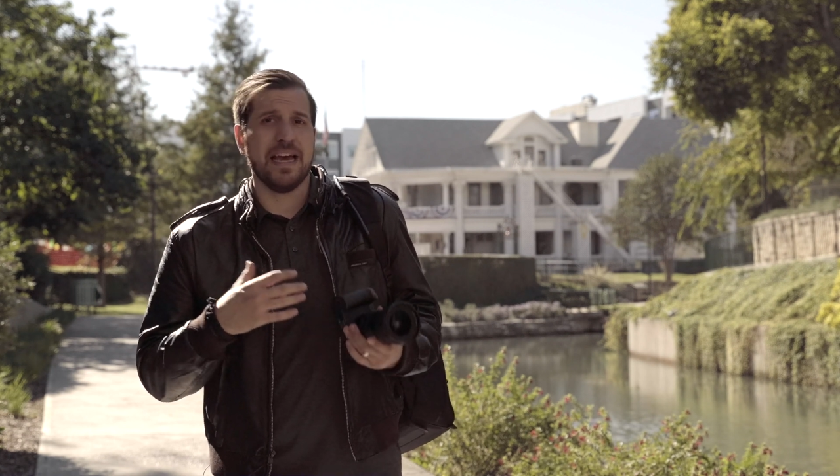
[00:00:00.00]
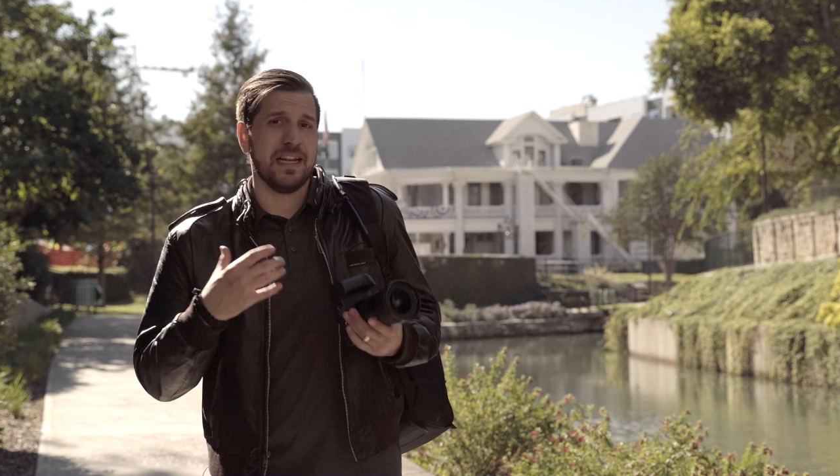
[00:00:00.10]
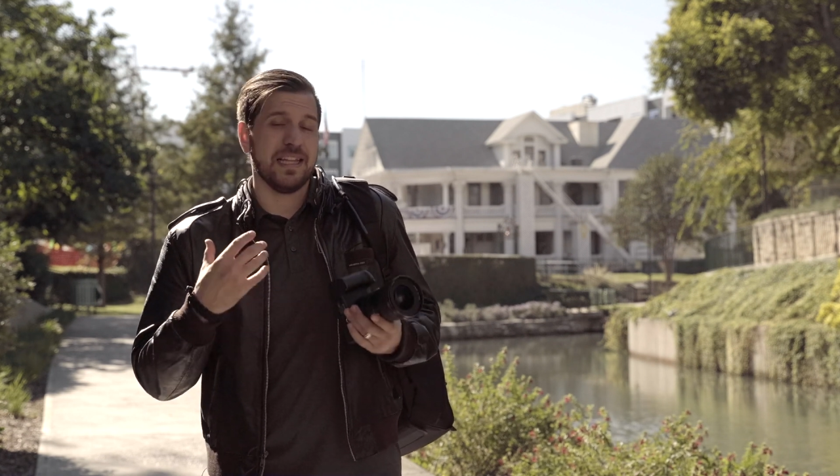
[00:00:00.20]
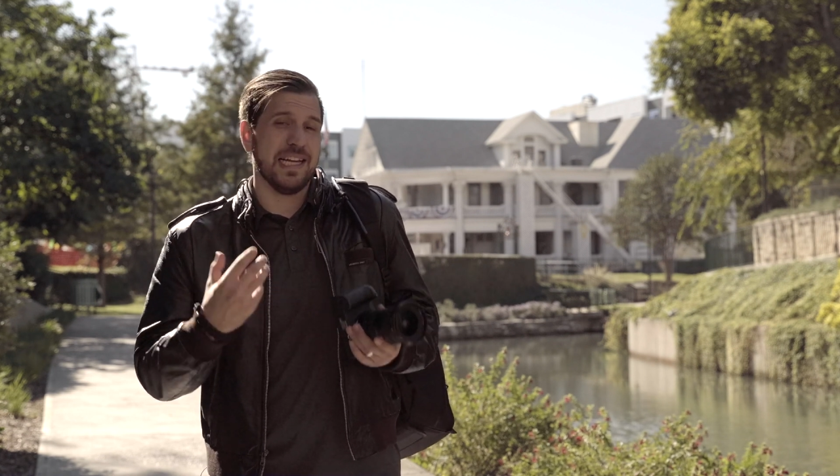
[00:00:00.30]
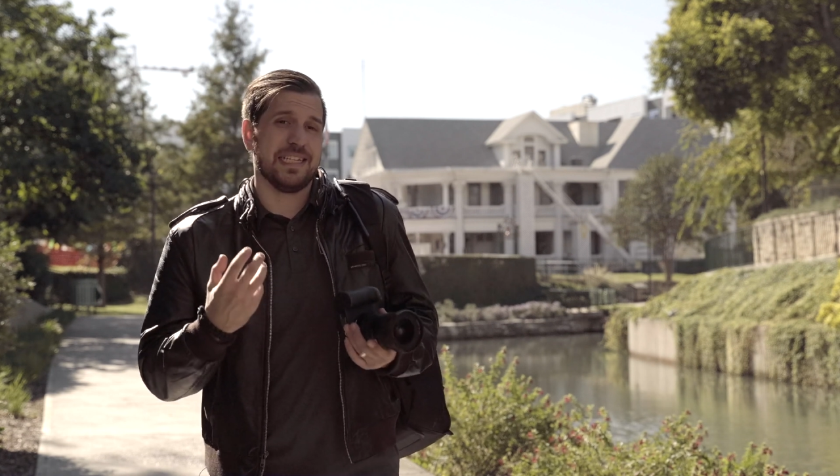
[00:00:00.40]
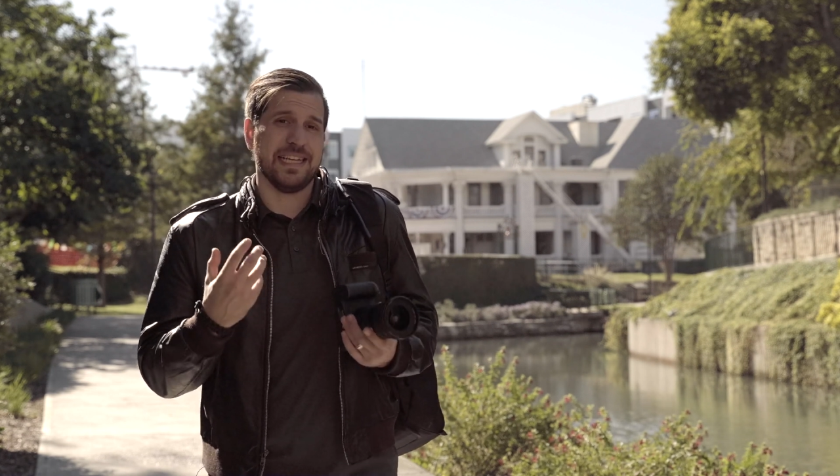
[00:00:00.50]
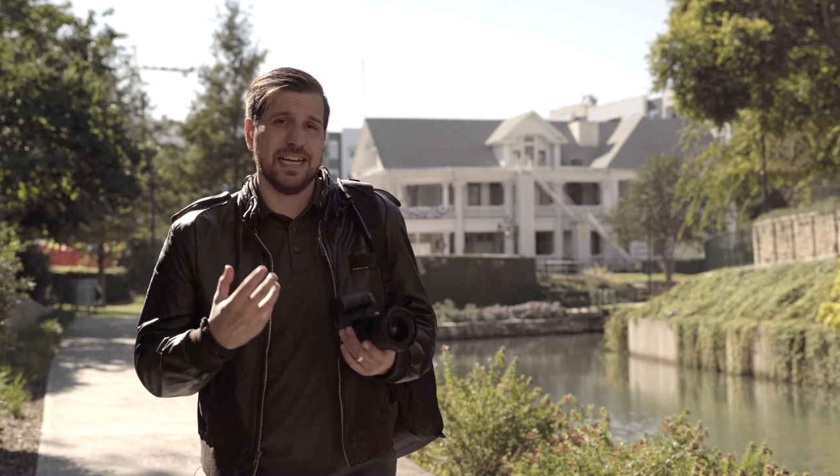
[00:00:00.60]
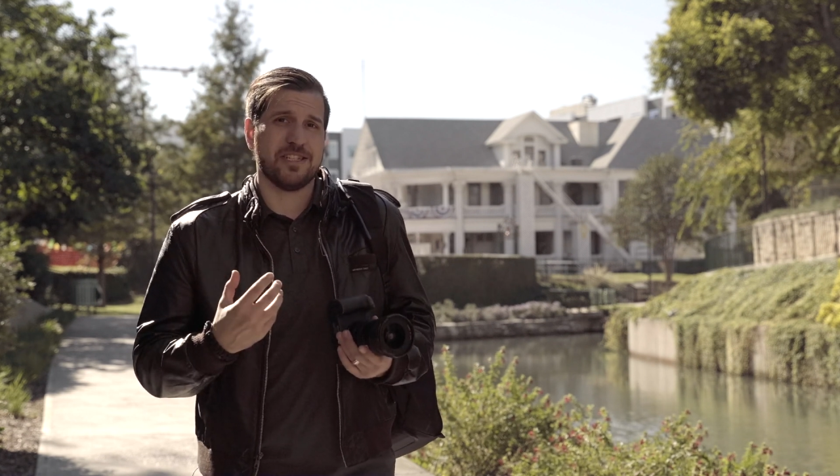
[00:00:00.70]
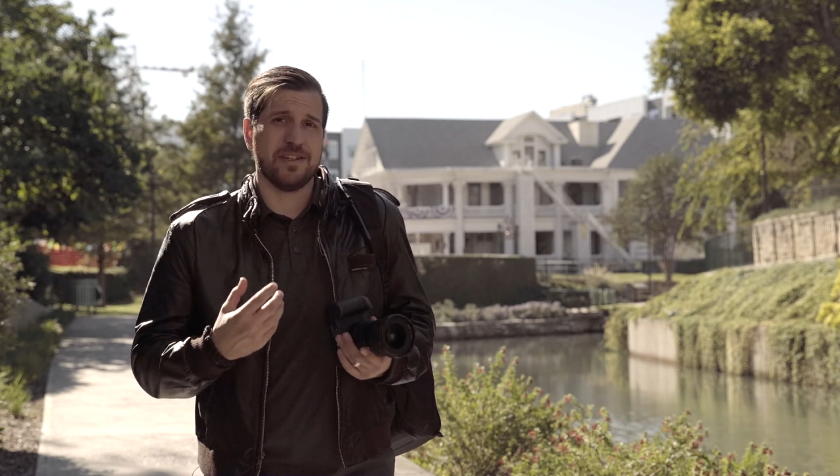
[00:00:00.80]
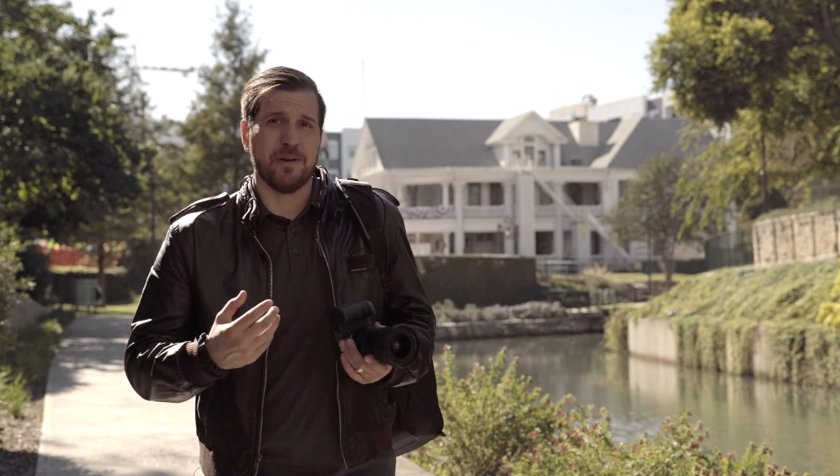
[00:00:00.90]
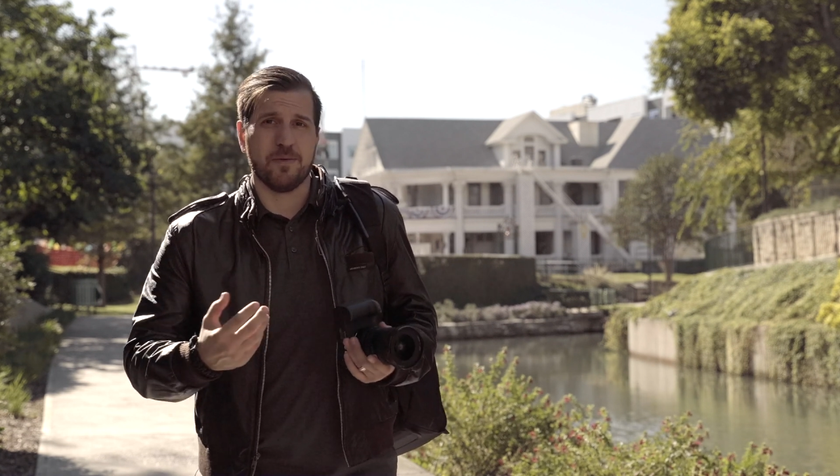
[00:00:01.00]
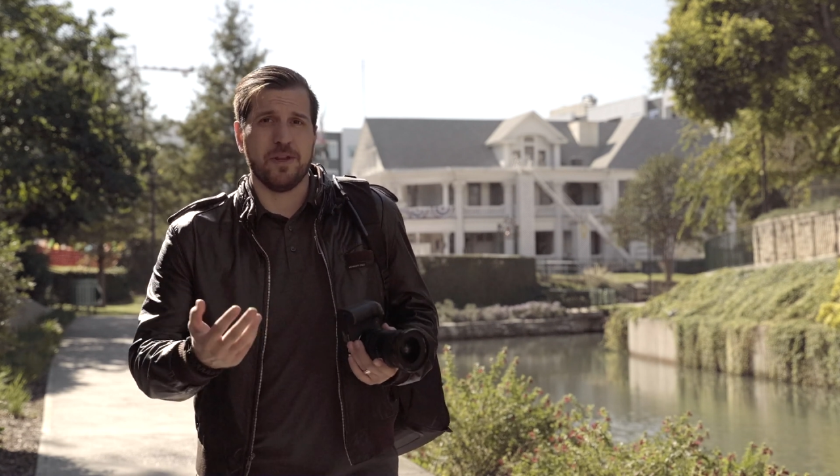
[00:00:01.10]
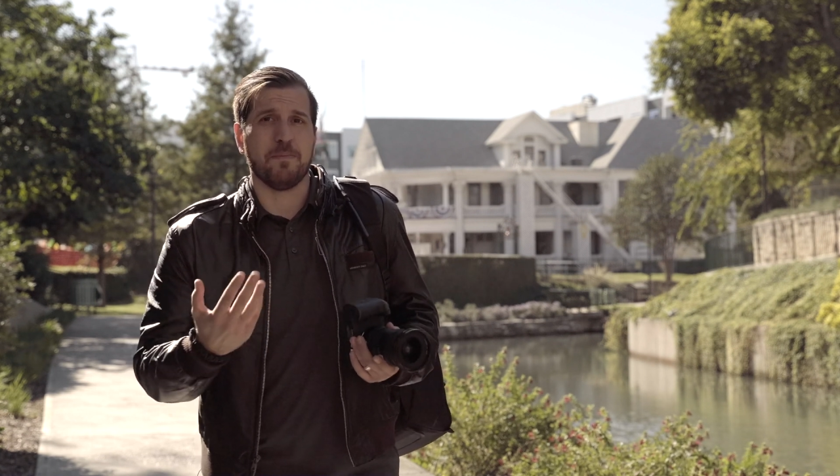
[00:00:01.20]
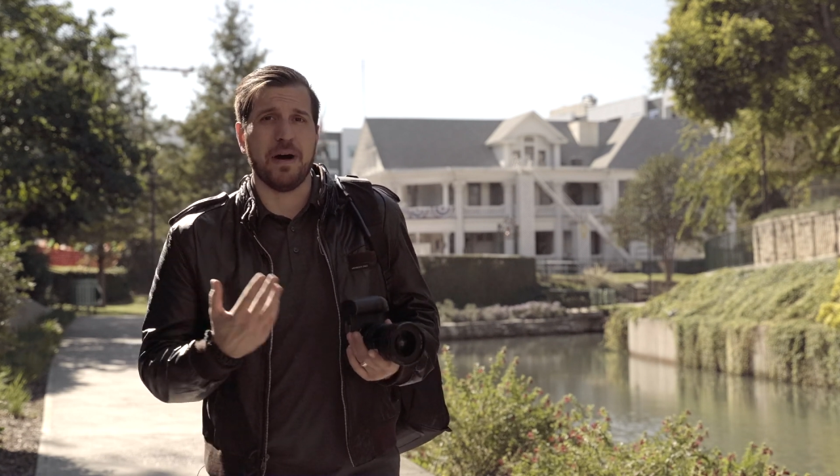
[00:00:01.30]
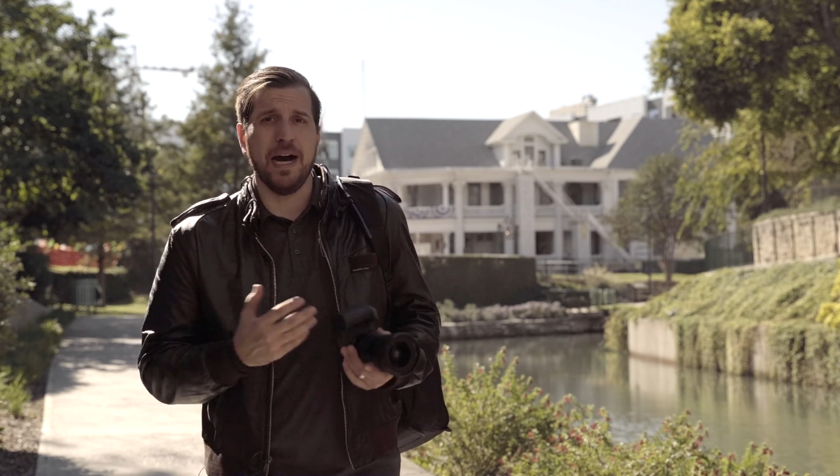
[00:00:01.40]
had a lot of texture that would
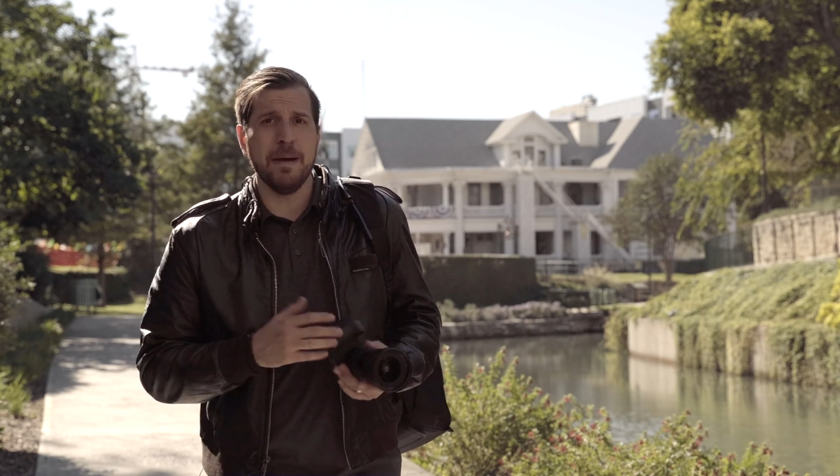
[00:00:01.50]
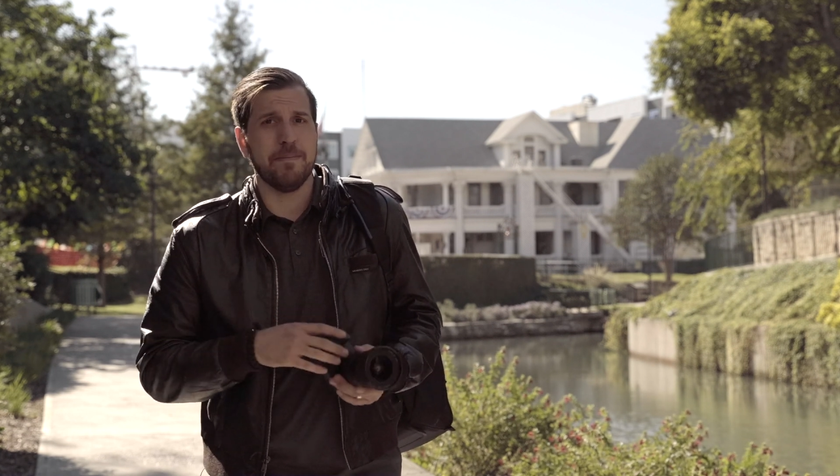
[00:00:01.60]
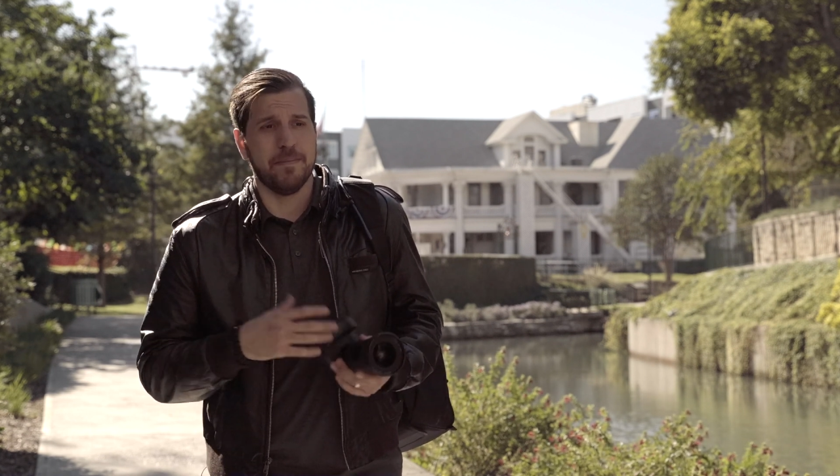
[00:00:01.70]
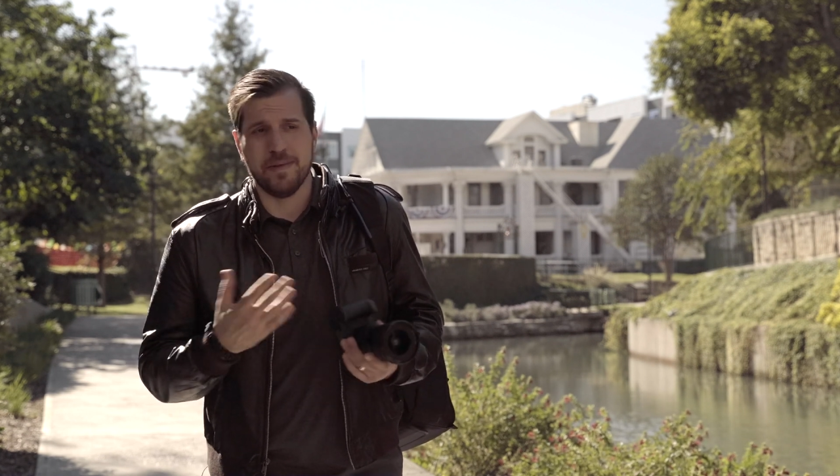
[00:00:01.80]
really pop